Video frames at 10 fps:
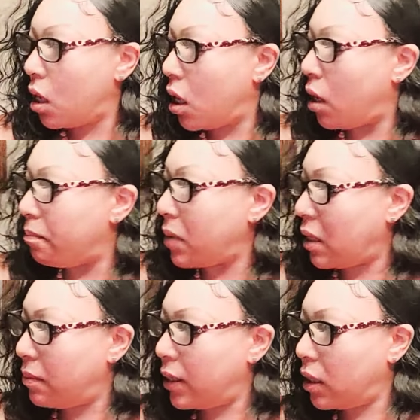Um,
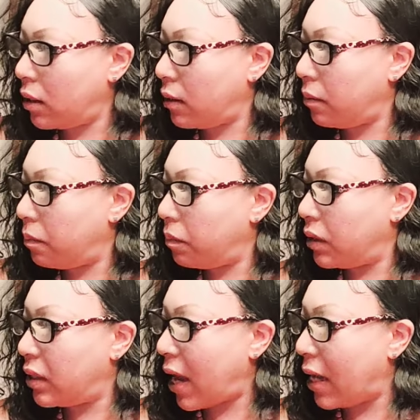maybe
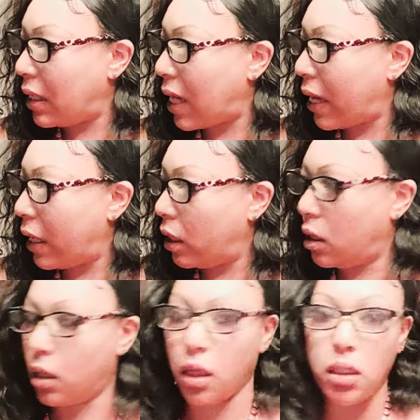not
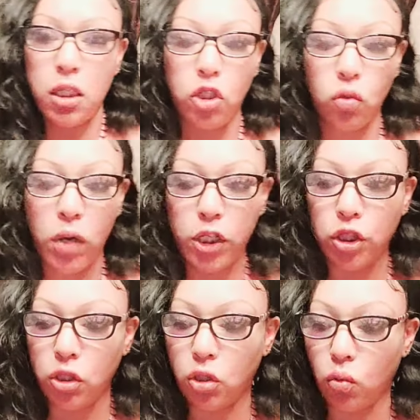like a
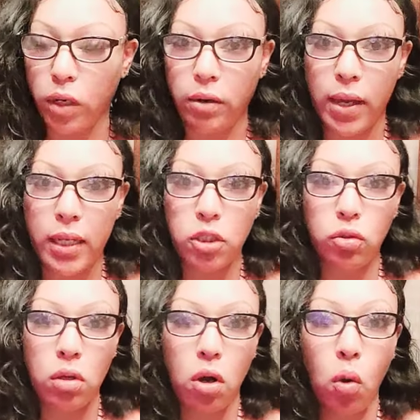situation to whereas, you
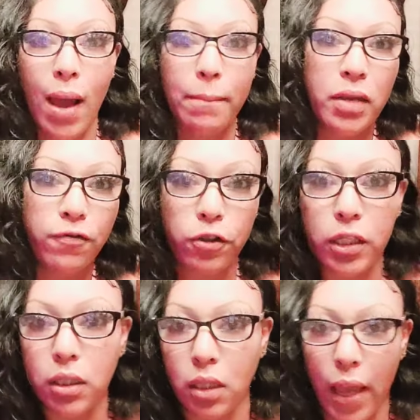know, oh, I meant for
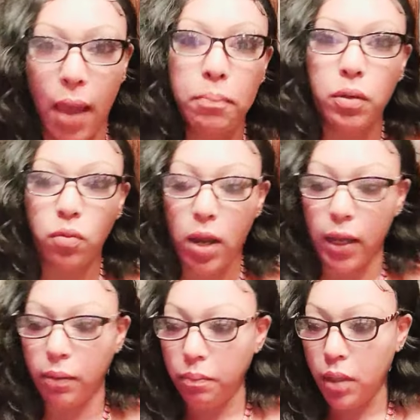this to happen,
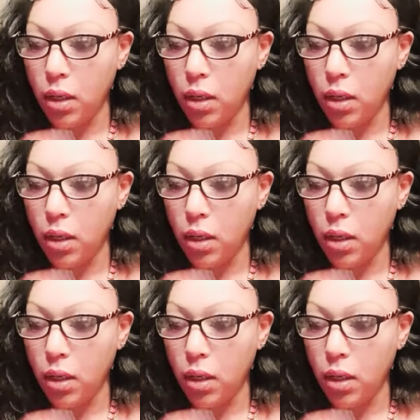right?